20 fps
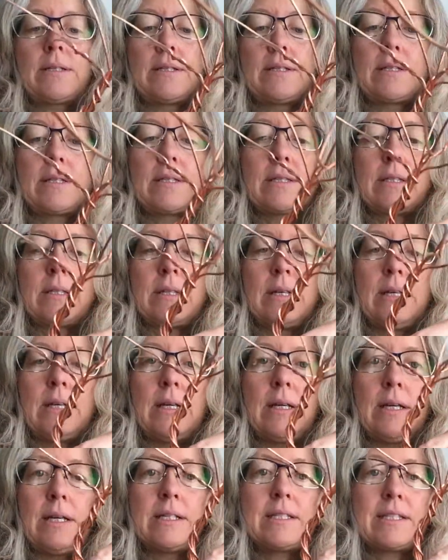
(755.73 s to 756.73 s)
it's
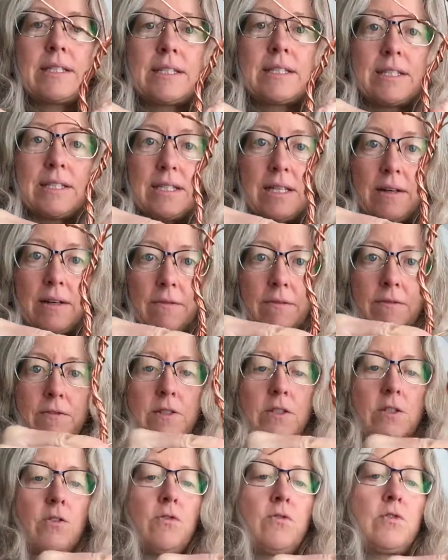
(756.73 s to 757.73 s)
stiff.
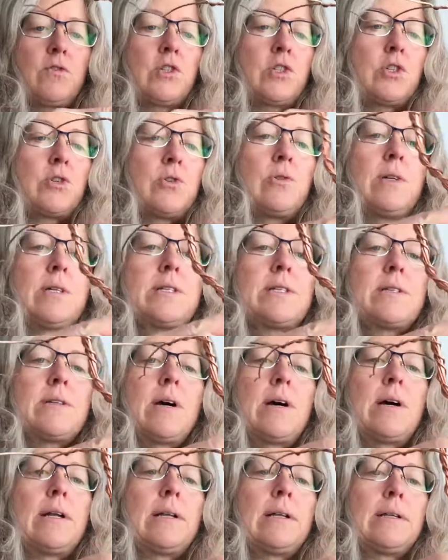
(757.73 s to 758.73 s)
So for sure it's
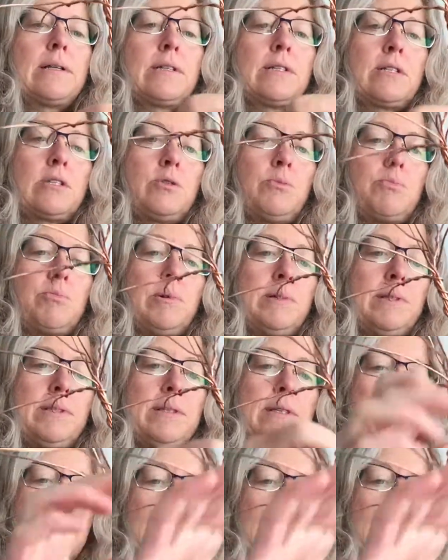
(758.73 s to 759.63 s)
not super easy.